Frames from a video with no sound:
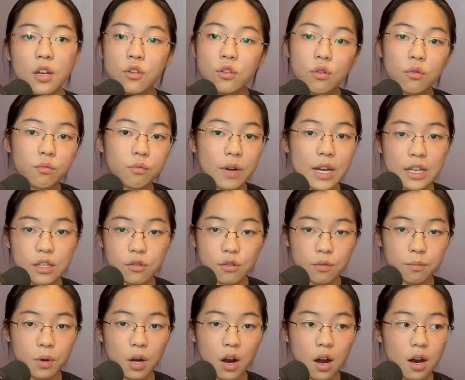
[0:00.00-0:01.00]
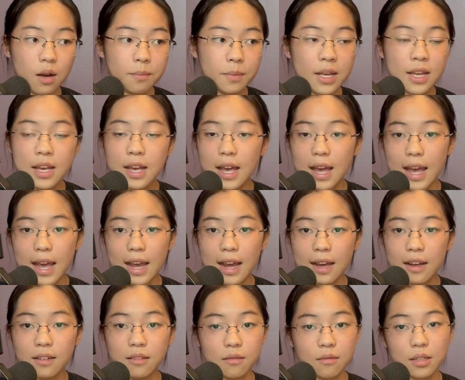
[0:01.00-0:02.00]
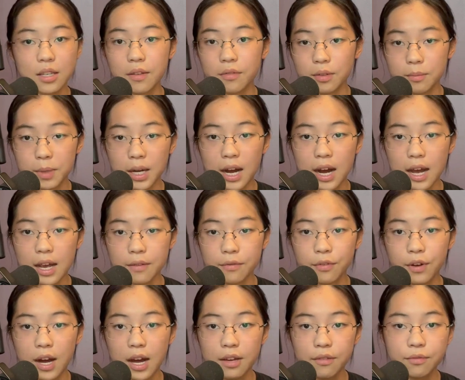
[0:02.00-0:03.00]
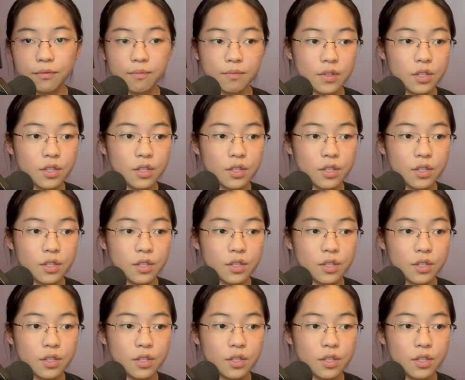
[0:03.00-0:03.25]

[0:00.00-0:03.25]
you'll raise your palm and give them a high five.